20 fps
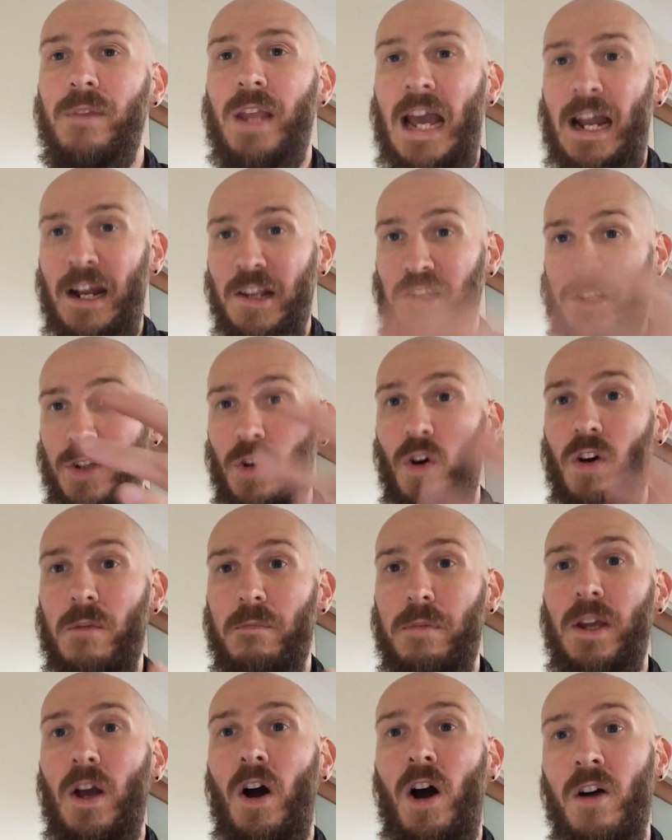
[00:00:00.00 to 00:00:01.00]
And it's got to
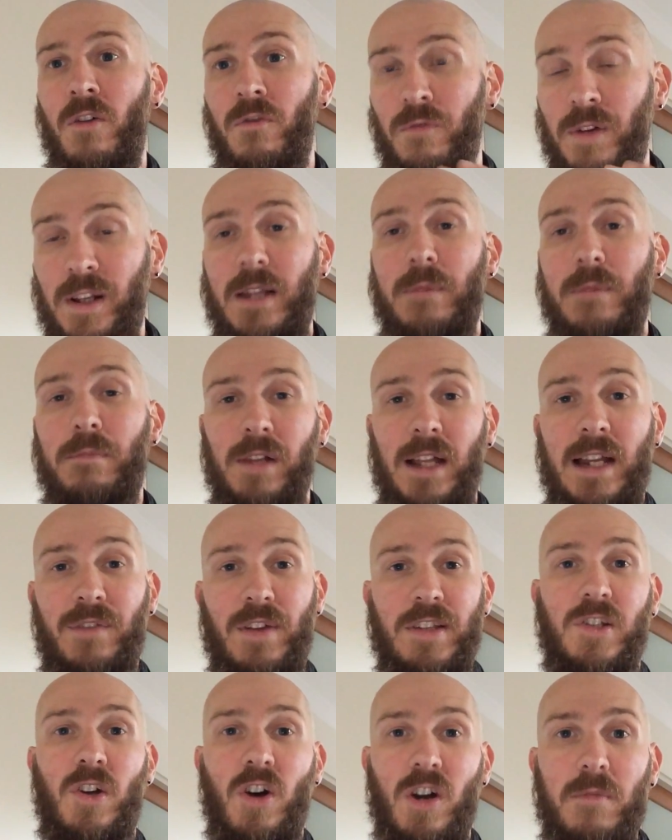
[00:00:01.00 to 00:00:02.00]
be, I really believe
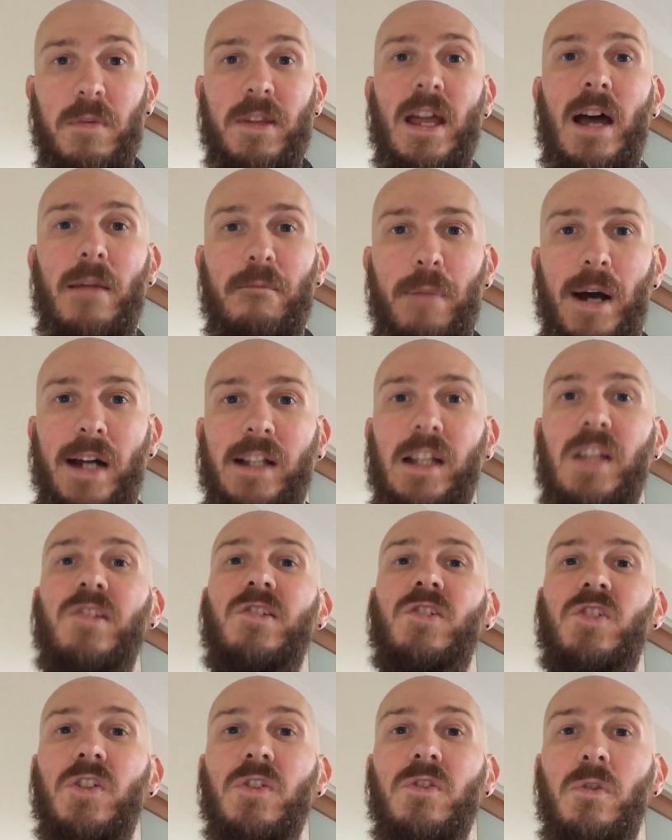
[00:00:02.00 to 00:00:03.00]
it's got to be that balance
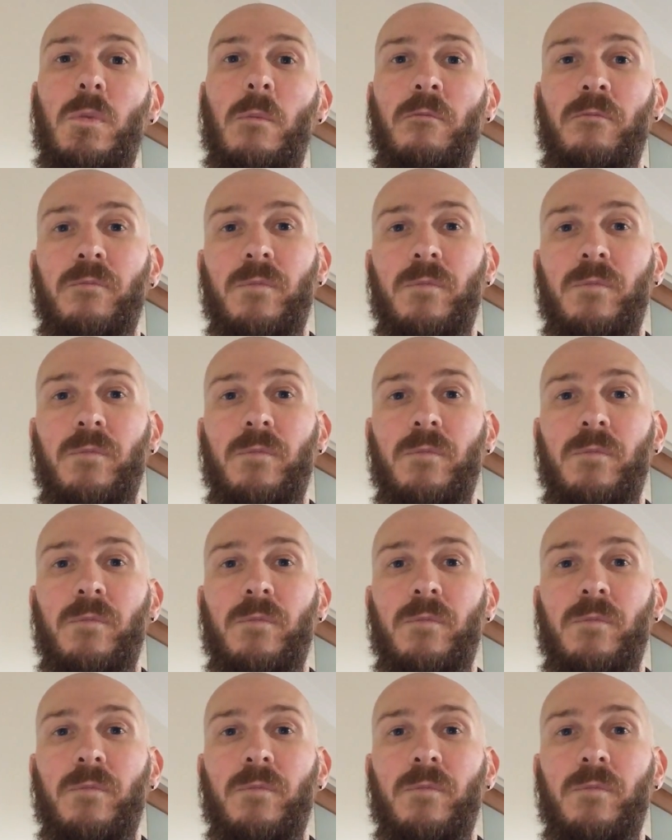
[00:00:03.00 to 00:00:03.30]
too.